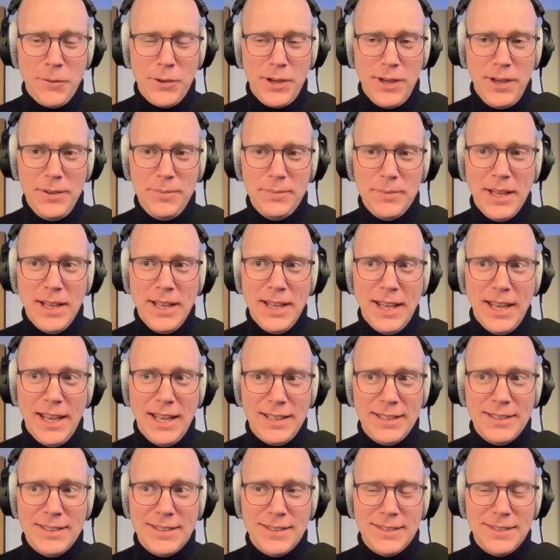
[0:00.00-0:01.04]
Okay.
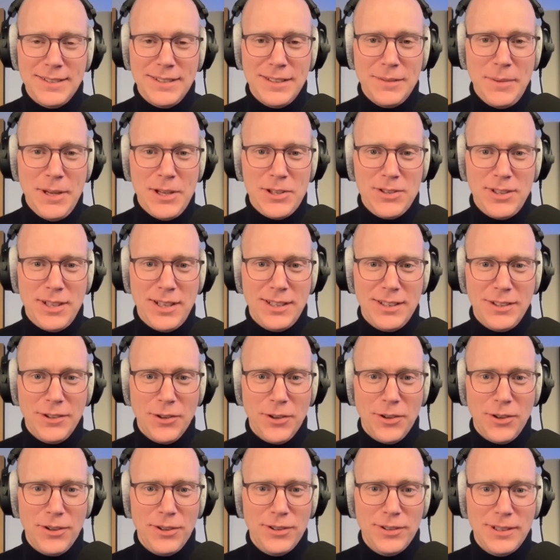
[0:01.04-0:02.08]
And imagine that
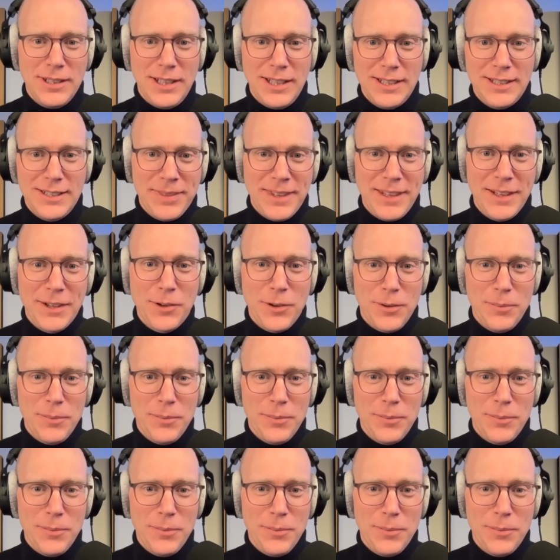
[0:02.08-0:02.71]
you're like